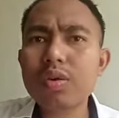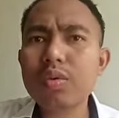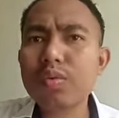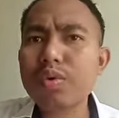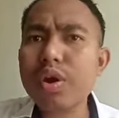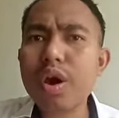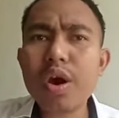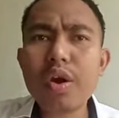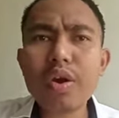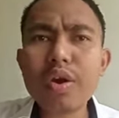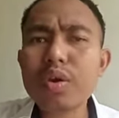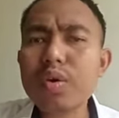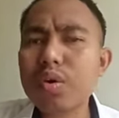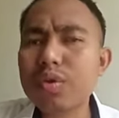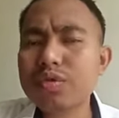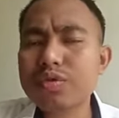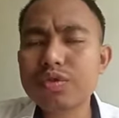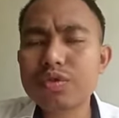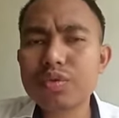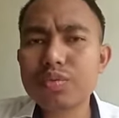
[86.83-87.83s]
We are a
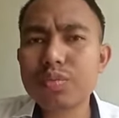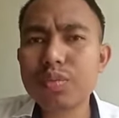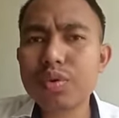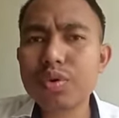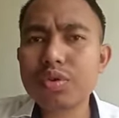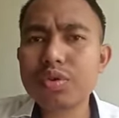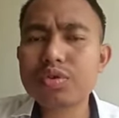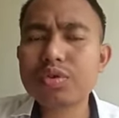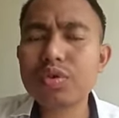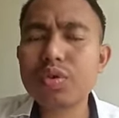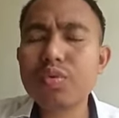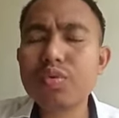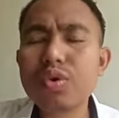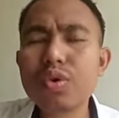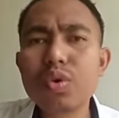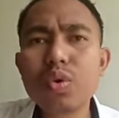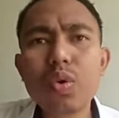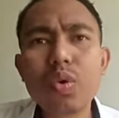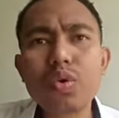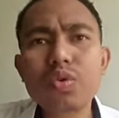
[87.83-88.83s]
consumer, so we
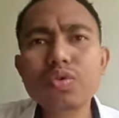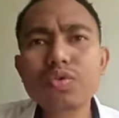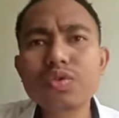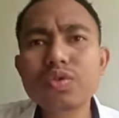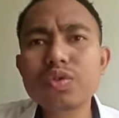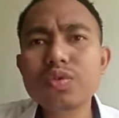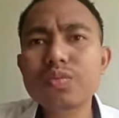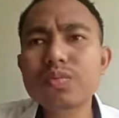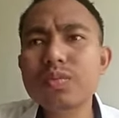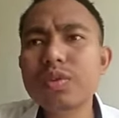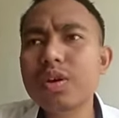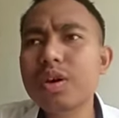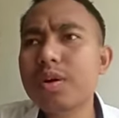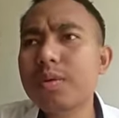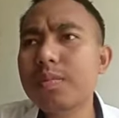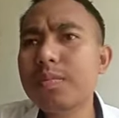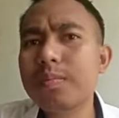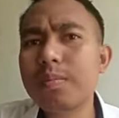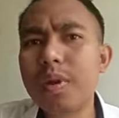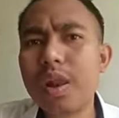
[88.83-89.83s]
consume the
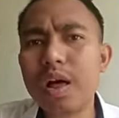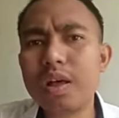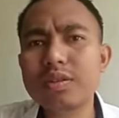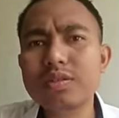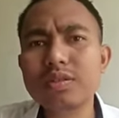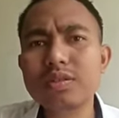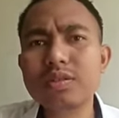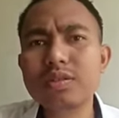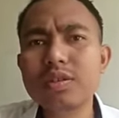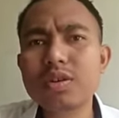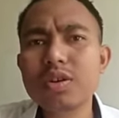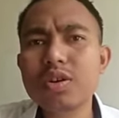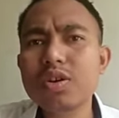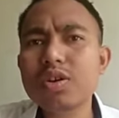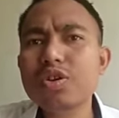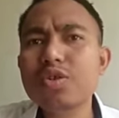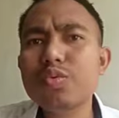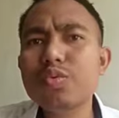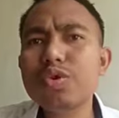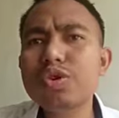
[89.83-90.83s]
plants
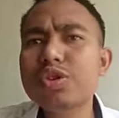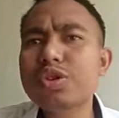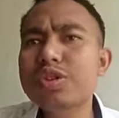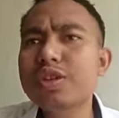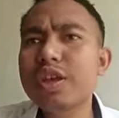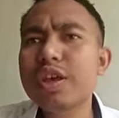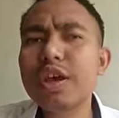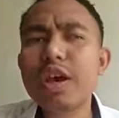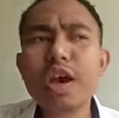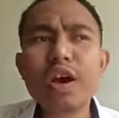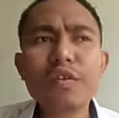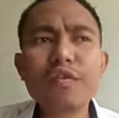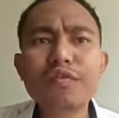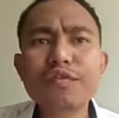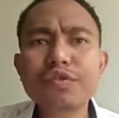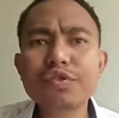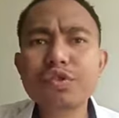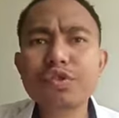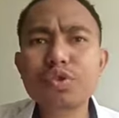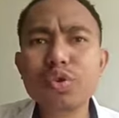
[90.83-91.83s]
which they have
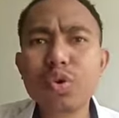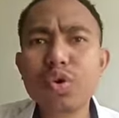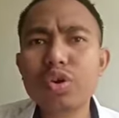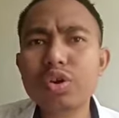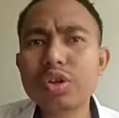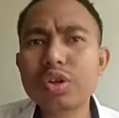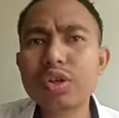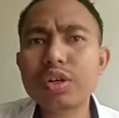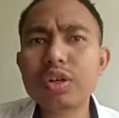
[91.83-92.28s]
stored